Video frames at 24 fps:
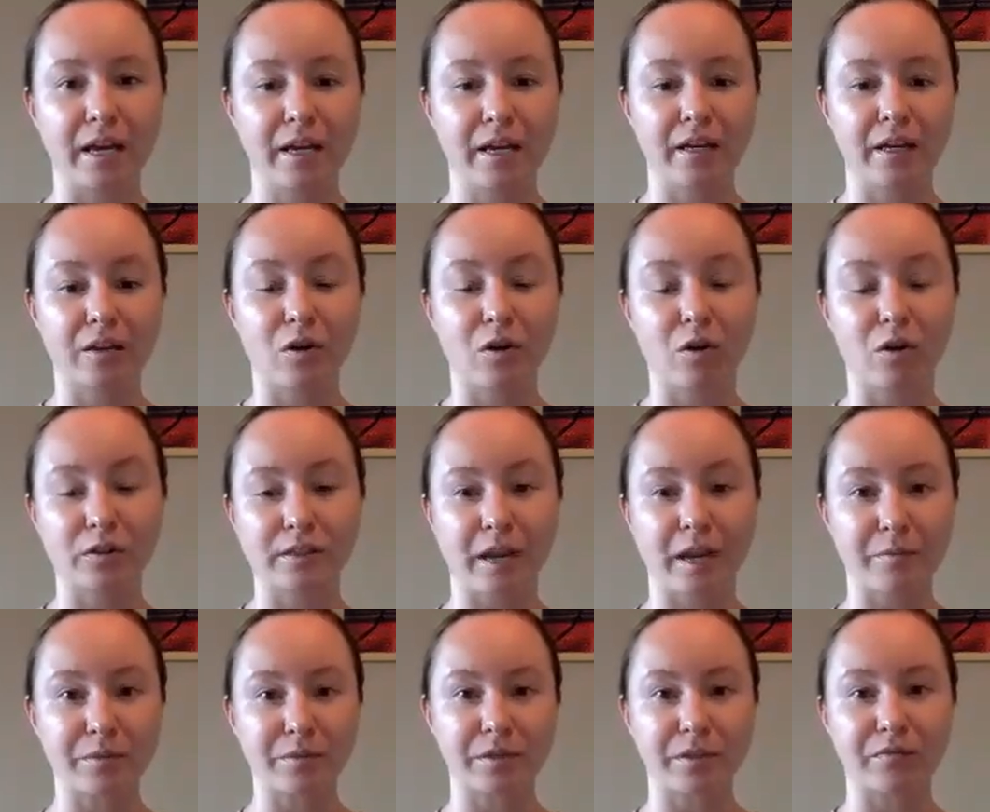in all
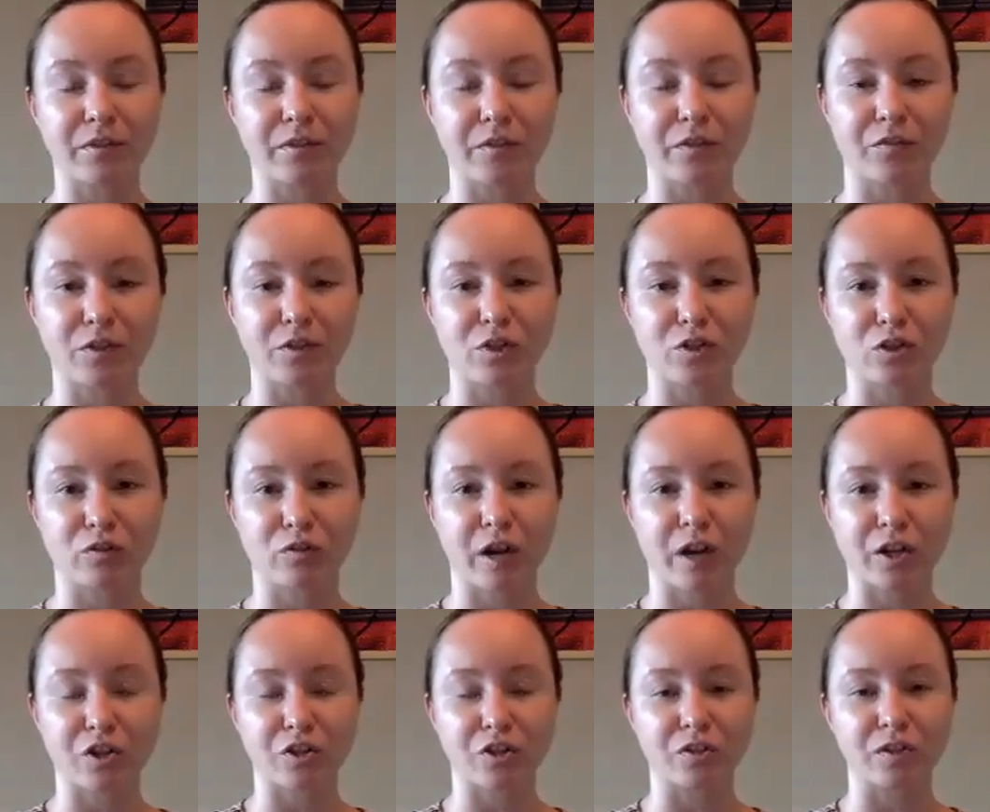types of different
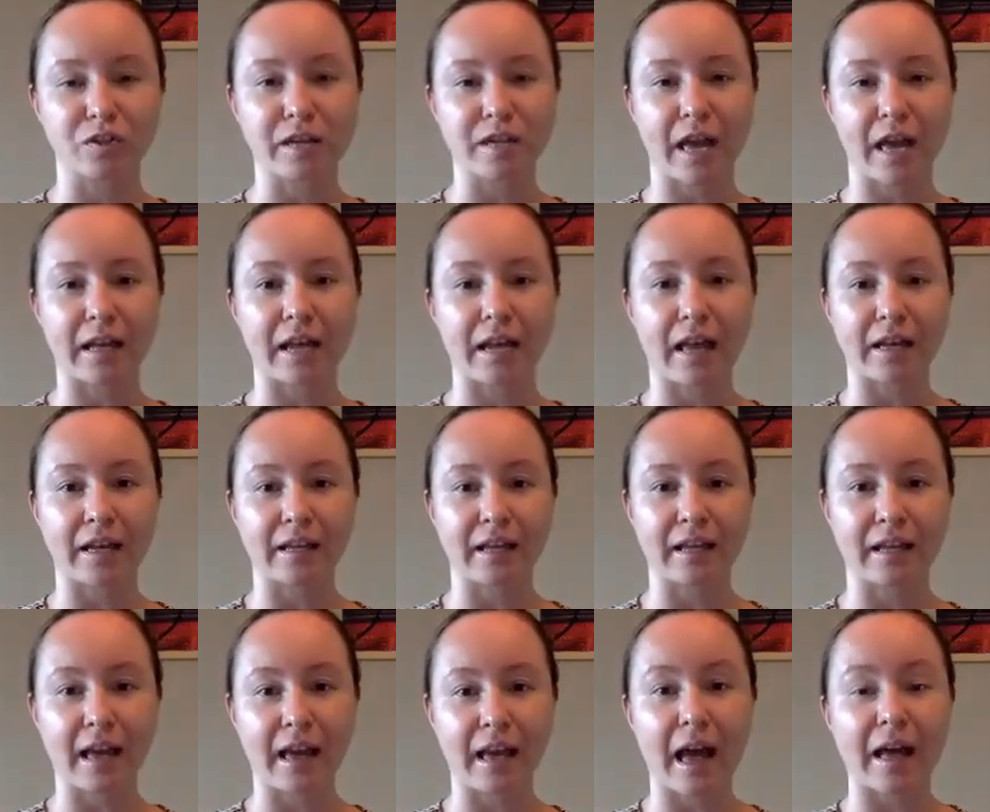directions
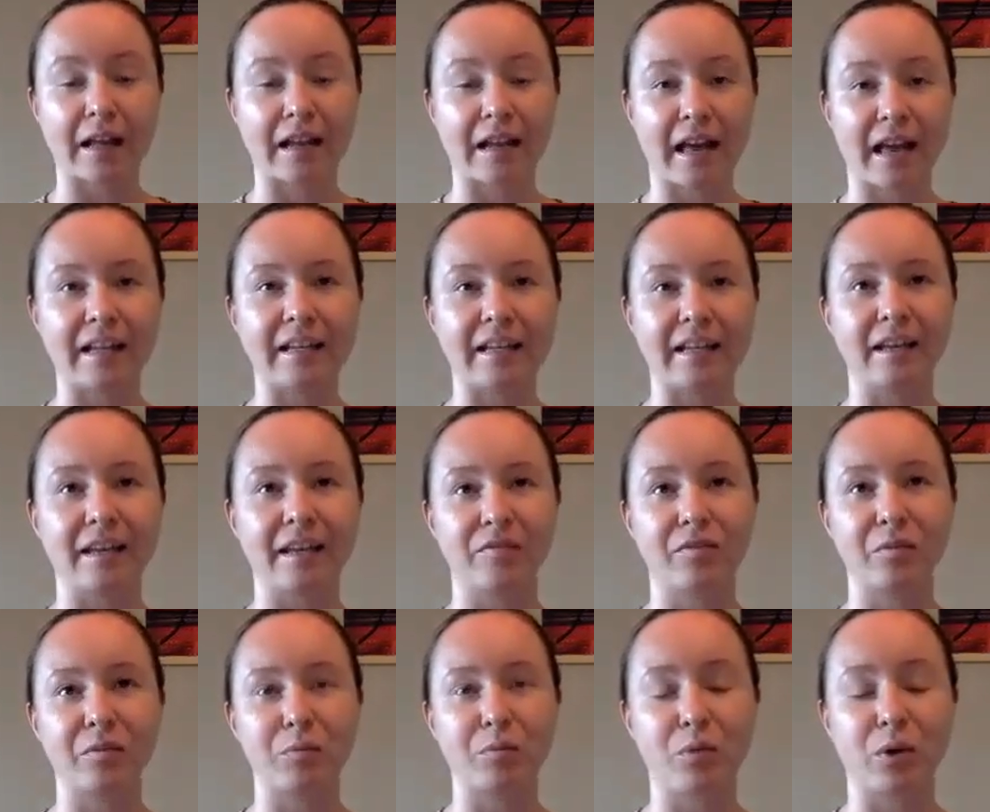at any
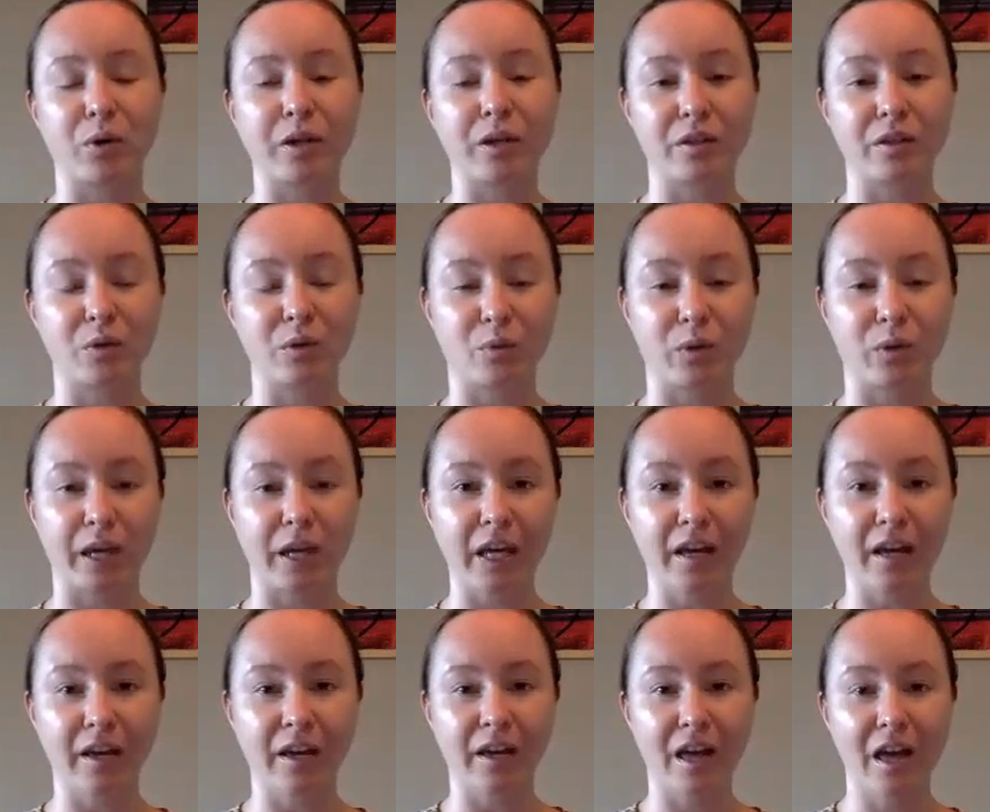given point in the
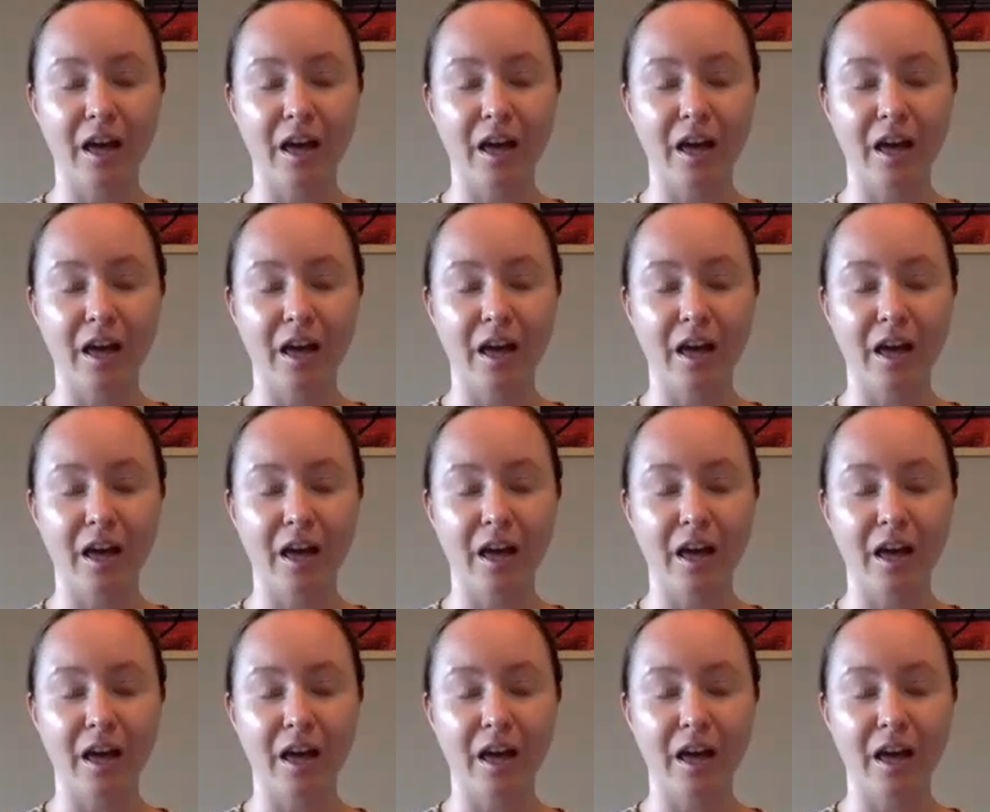week.